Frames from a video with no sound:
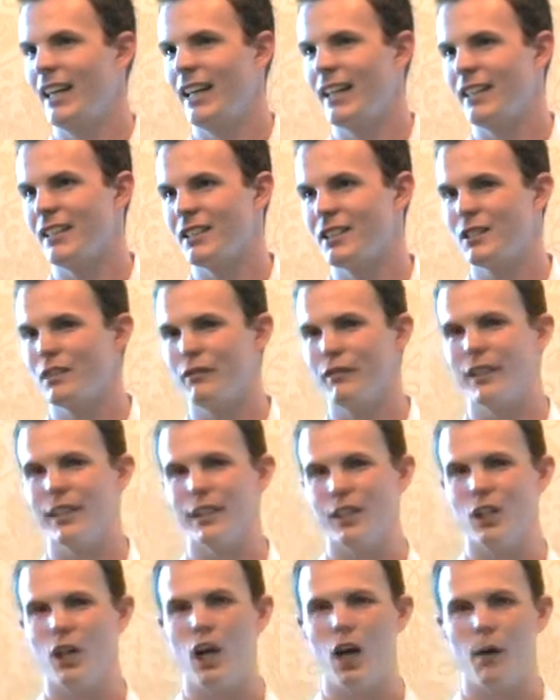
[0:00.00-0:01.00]
And this is a
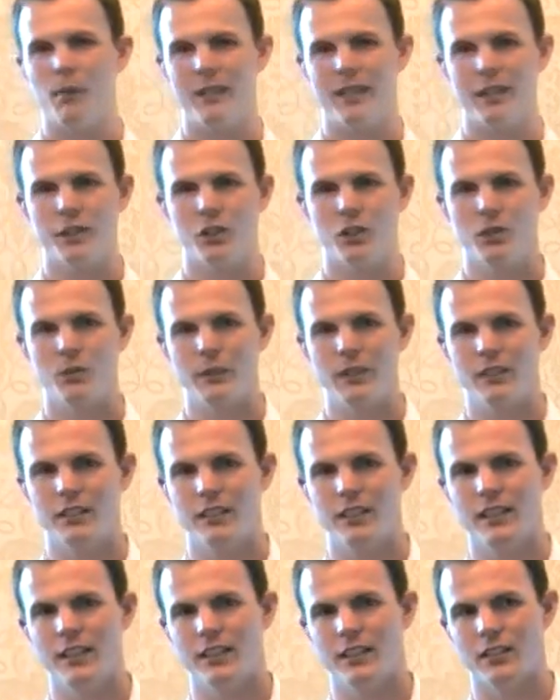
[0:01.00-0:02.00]
very common issue we
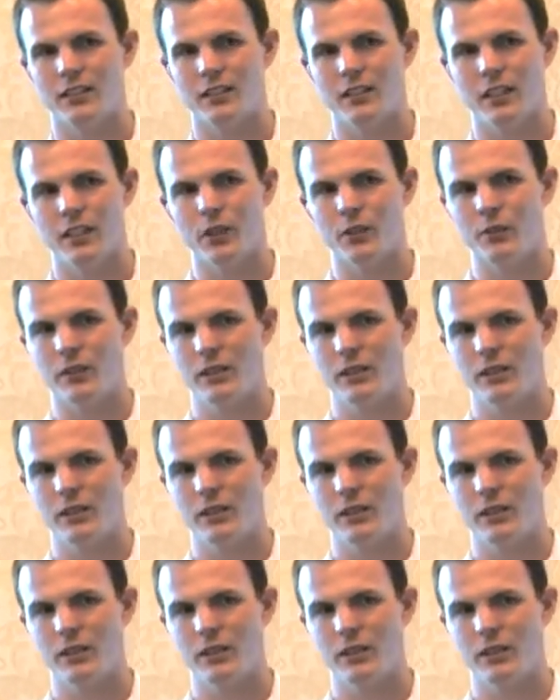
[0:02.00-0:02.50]
see, and it's another